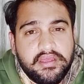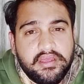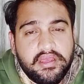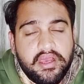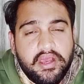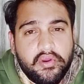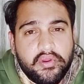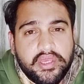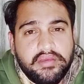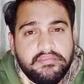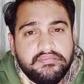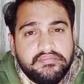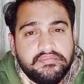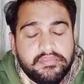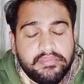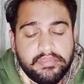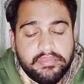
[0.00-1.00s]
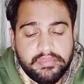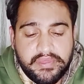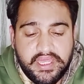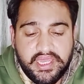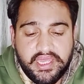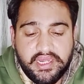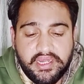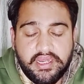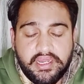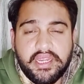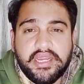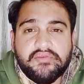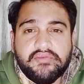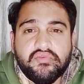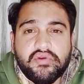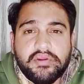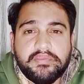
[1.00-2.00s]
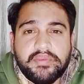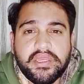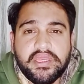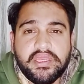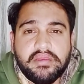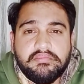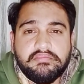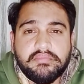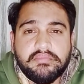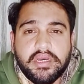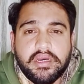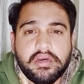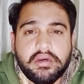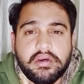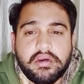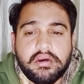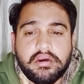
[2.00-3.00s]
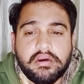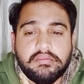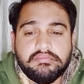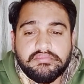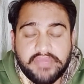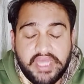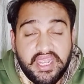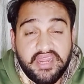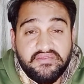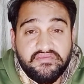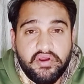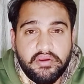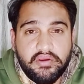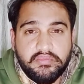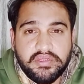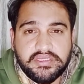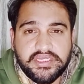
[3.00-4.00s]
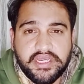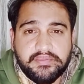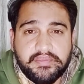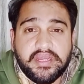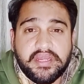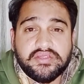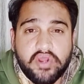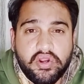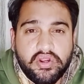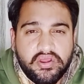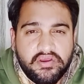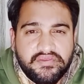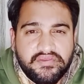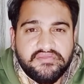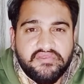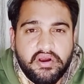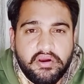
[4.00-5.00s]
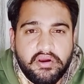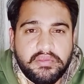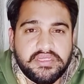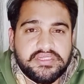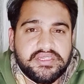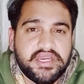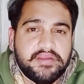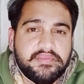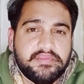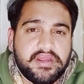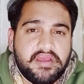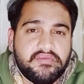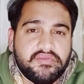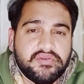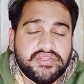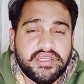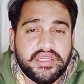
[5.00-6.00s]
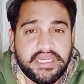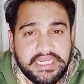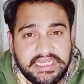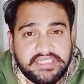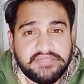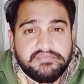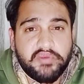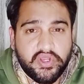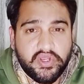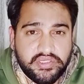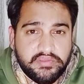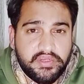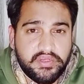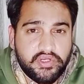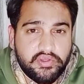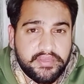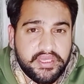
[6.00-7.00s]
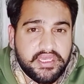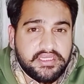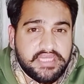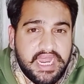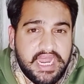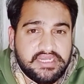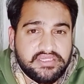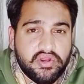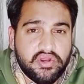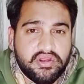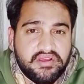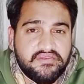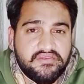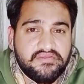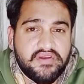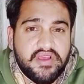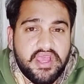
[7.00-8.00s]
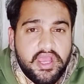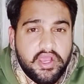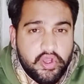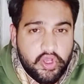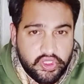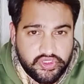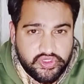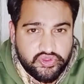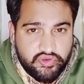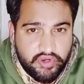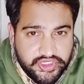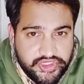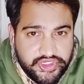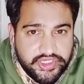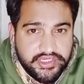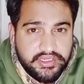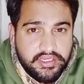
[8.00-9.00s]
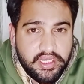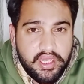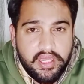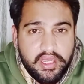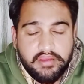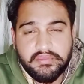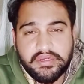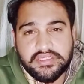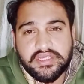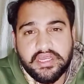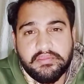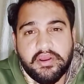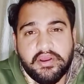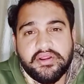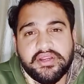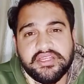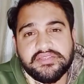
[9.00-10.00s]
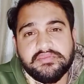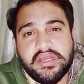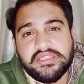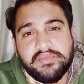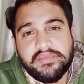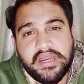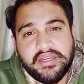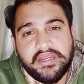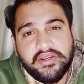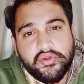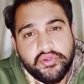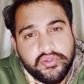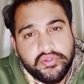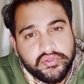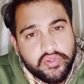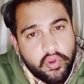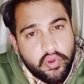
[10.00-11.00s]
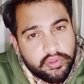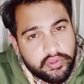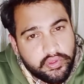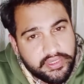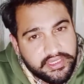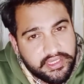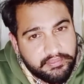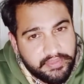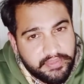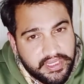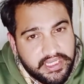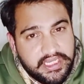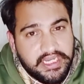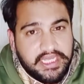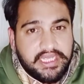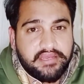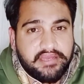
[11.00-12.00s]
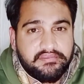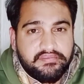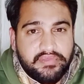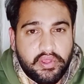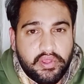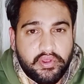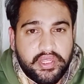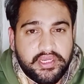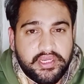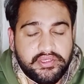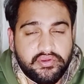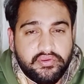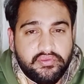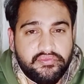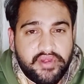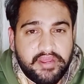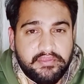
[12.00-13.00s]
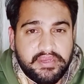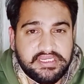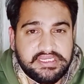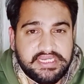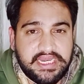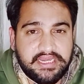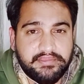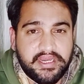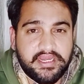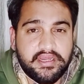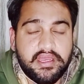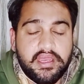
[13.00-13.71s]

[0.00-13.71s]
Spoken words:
okay, then it would be the informal statement, a sort of informal statement, I would say. It is possible to make that sort of construction, but somehow it is much better to use although in the beginning, okay, to frame a statement.